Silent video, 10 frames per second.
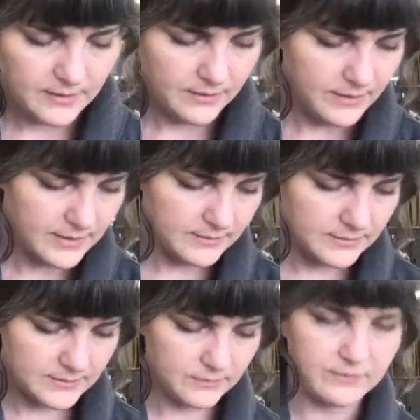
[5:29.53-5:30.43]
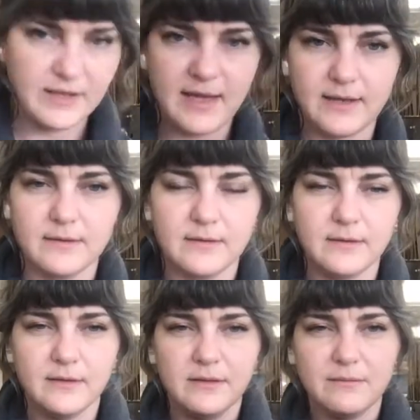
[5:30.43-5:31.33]
Right, so I've got
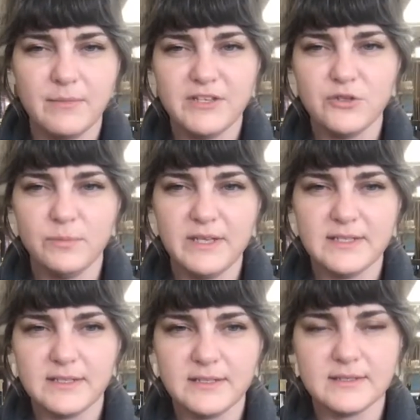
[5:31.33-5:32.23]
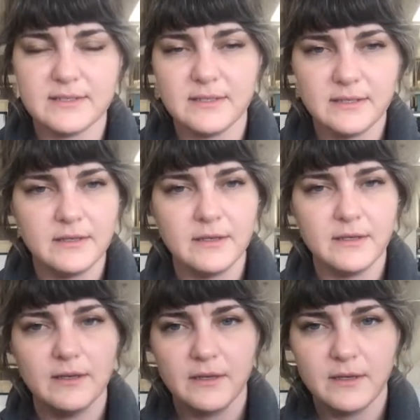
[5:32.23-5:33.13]
my two pieces.
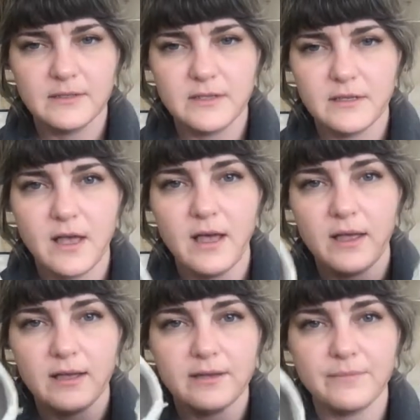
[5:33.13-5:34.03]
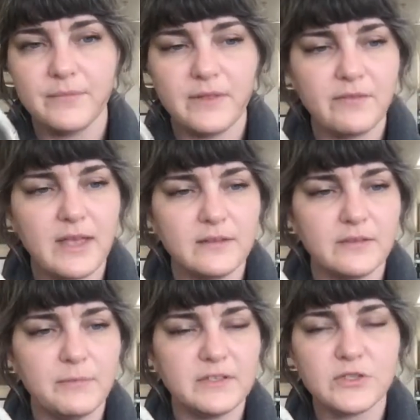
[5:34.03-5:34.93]

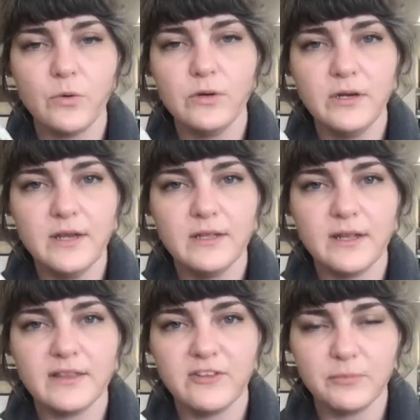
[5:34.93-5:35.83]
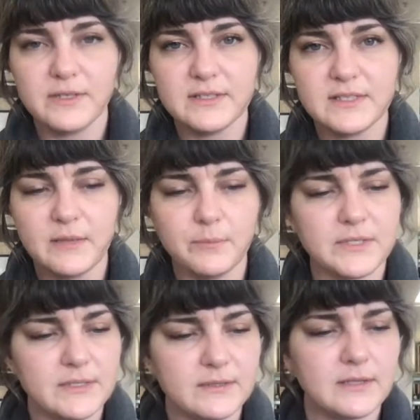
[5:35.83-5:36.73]
They've been scored and they've been
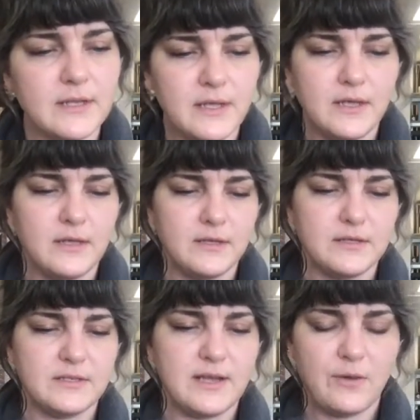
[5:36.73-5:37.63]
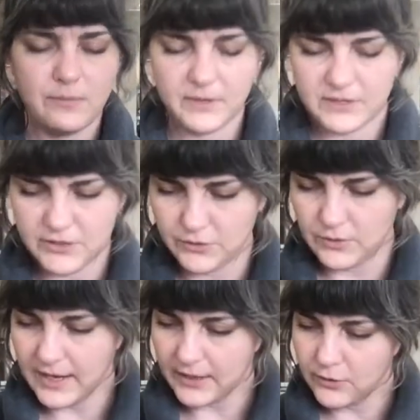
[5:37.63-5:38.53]
slipped. So now what I'm going to do,
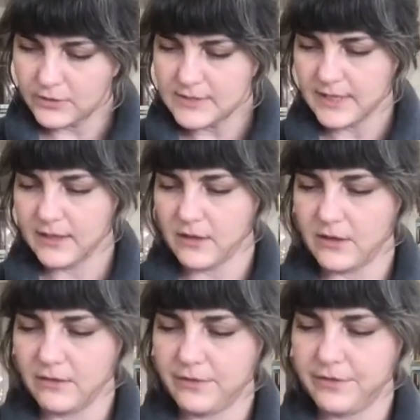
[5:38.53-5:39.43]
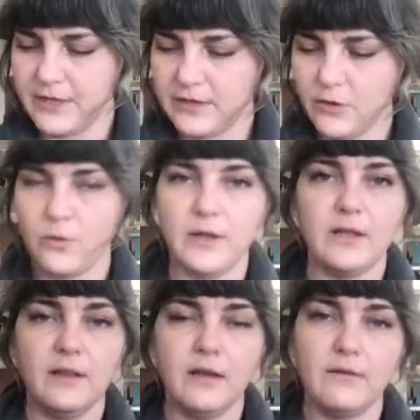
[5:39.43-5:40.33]
and I could take a thin
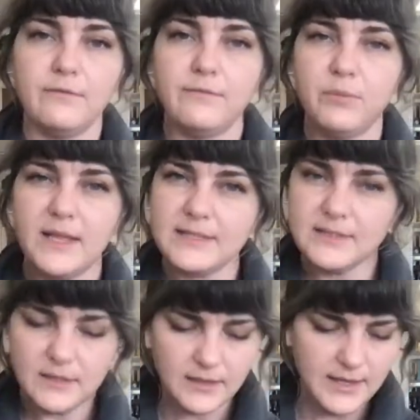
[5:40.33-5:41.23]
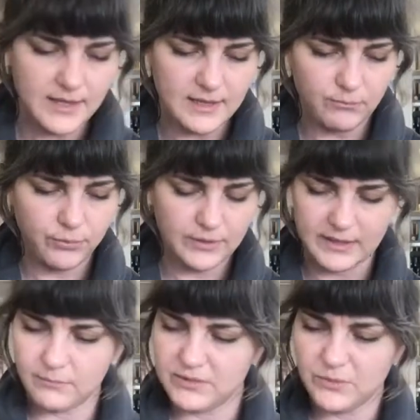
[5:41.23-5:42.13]
coil of plastic clay and put
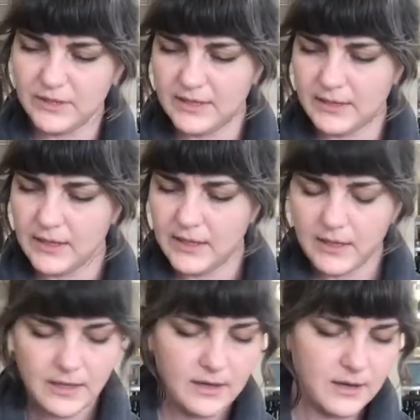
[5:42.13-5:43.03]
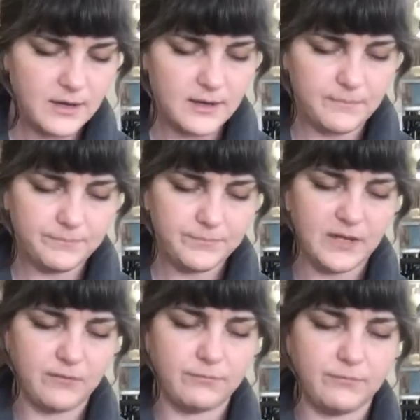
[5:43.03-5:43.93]
it in between,
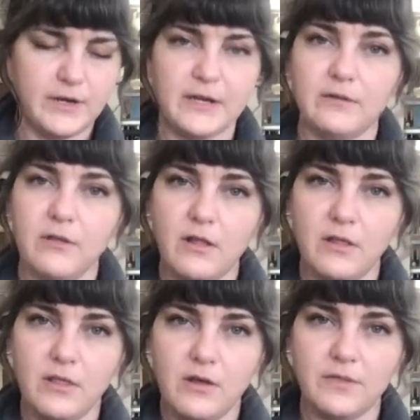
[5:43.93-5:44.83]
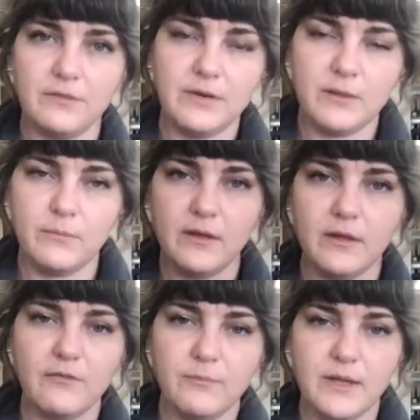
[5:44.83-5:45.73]
like run it along the rim
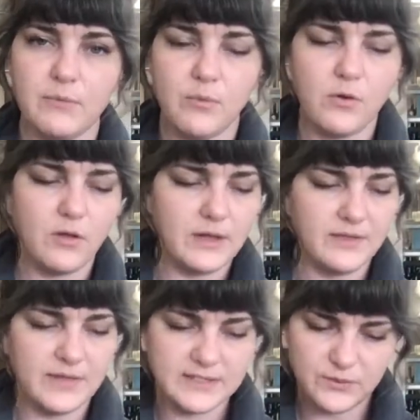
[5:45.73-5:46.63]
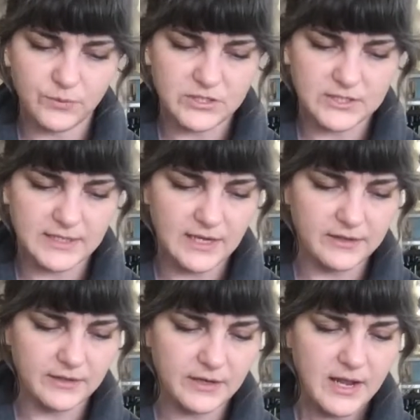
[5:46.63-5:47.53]
of my bowl and then squish it
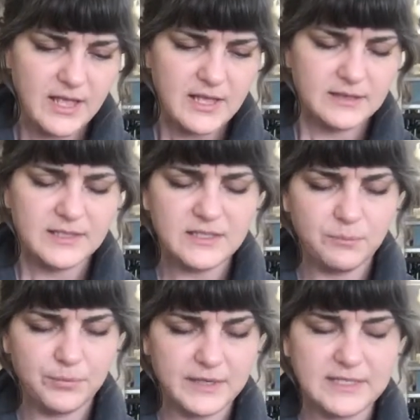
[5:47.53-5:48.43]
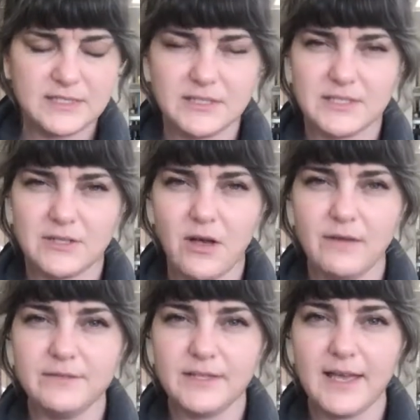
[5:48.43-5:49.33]
together. These are pretty
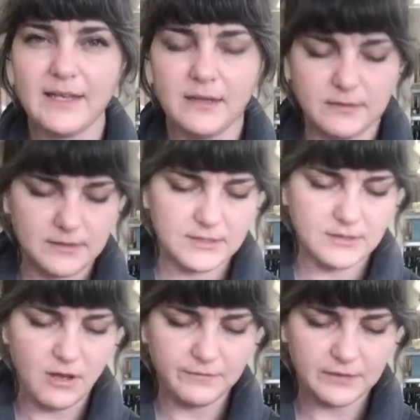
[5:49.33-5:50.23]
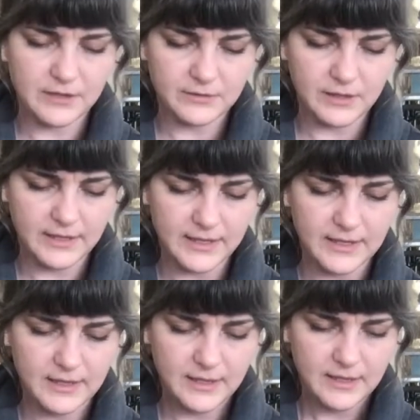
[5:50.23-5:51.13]
soft yet, soft leather
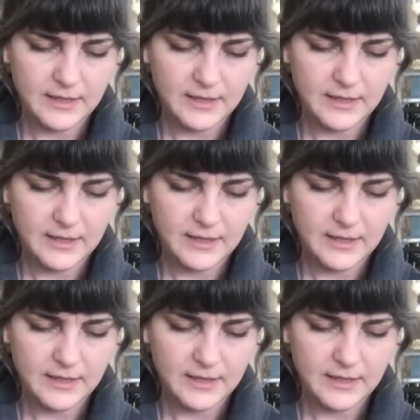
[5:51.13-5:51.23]
clay.